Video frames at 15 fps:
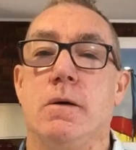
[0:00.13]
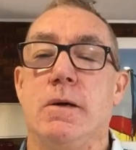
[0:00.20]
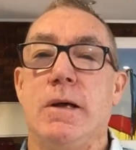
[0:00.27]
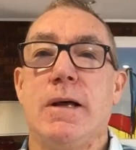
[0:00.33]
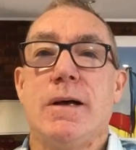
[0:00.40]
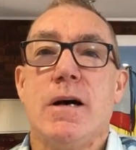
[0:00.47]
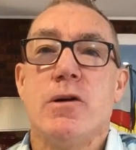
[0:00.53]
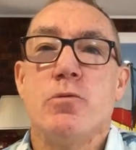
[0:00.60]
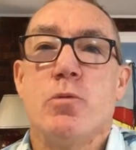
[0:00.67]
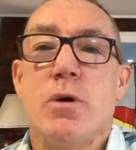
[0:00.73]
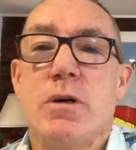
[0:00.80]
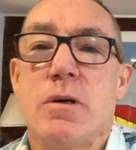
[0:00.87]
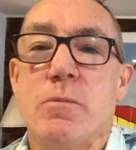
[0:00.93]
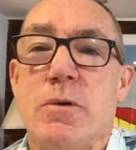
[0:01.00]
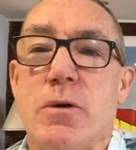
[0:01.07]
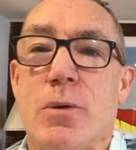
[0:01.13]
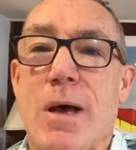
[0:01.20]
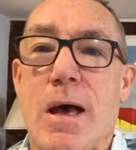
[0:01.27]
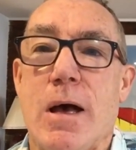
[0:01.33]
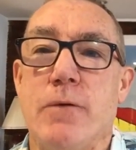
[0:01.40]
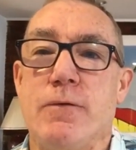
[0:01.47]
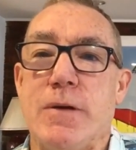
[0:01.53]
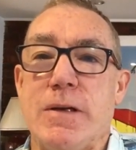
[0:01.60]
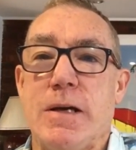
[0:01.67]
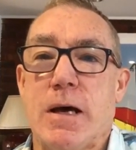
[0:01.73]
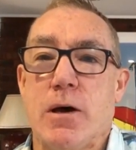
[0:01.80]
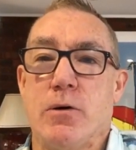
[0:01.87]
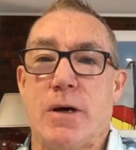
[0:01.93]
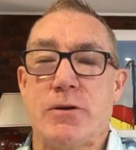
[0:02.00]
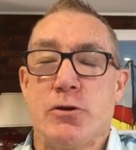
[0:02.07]
Hello and welcome to
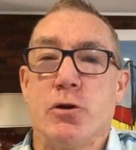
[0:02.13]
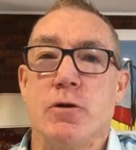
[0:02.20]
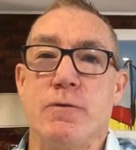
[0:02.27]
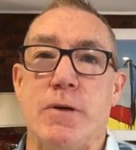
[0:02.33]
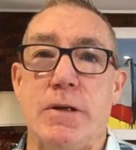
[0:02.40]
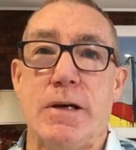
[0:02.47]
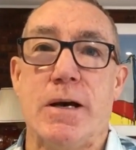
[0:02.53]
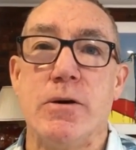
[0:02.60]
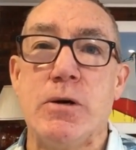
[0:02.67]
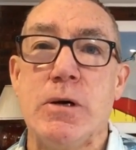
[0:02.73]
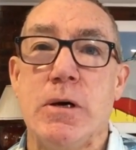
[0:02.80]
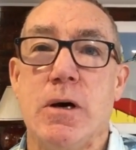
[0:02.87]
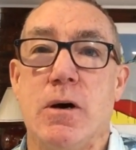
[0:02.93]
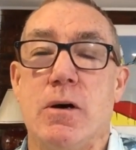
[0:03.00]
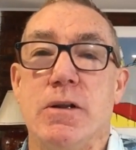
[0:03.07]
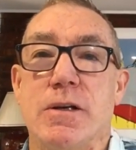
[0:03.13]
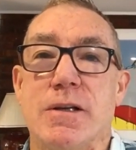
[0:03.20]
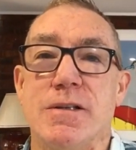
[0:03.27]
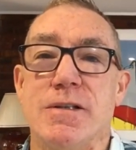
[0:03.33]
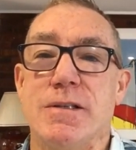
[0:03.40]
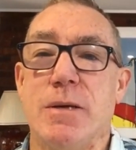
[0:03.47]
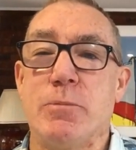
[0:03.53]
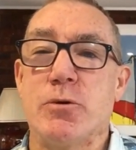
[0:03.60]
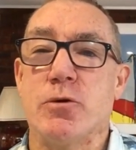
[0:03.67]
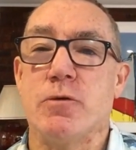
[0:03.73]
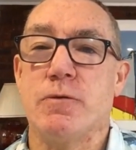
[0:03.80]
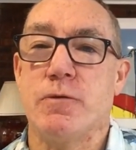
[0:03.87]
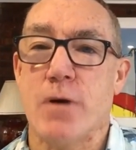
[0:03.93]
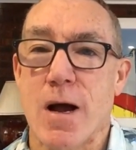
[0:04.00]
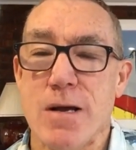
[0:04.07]
our short video on the Conceptual
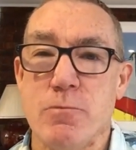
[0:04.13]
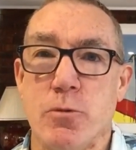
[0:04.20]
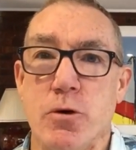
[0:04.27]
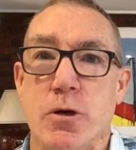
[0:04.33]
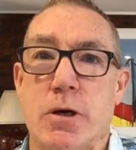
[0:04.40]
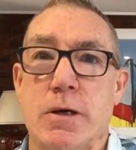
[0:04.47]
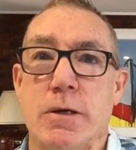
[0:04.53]
Framework.